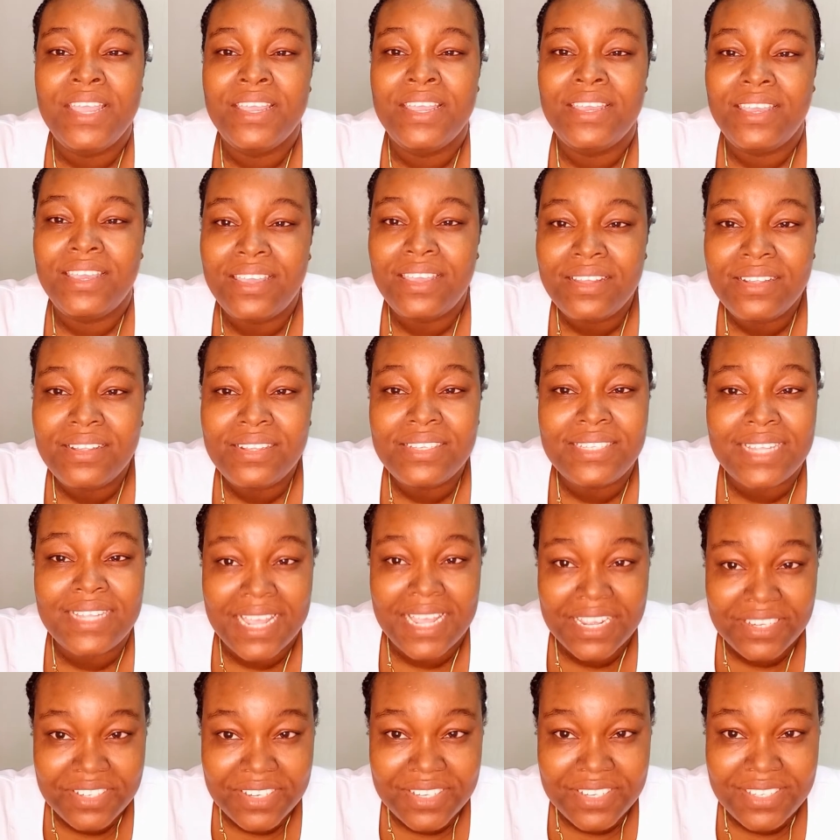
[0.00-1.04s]
Kegels
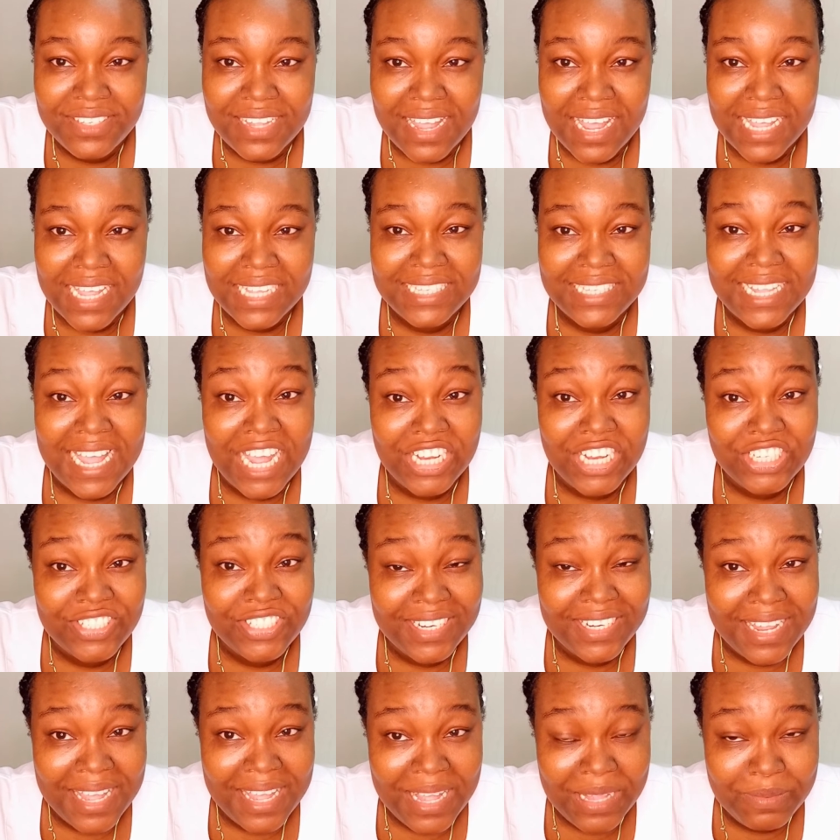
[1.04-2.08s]
exercise
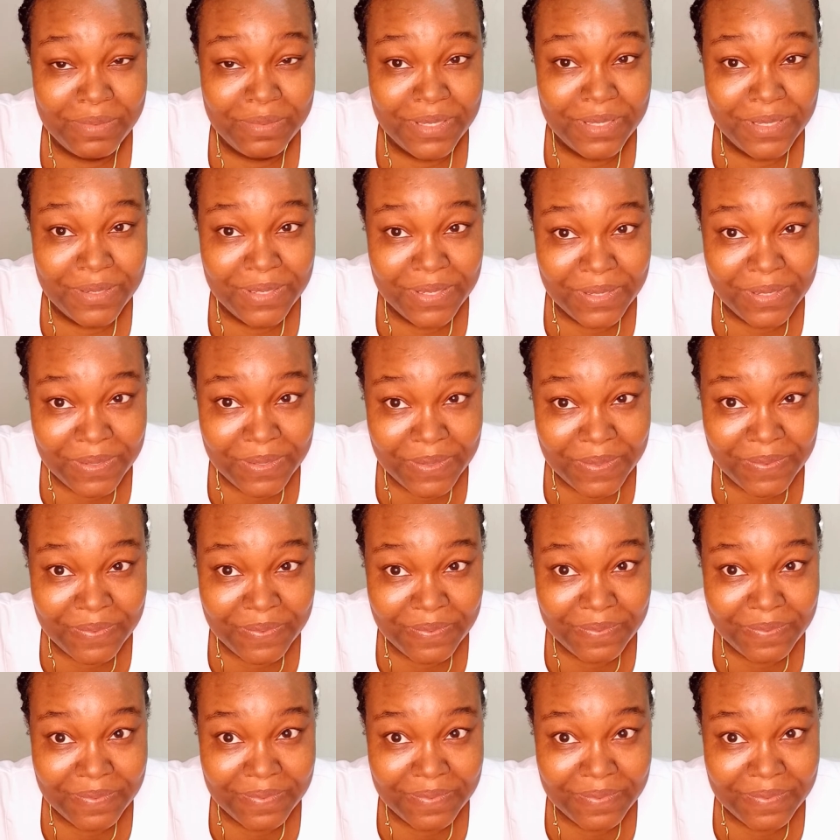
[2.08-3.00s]
actually helps you too.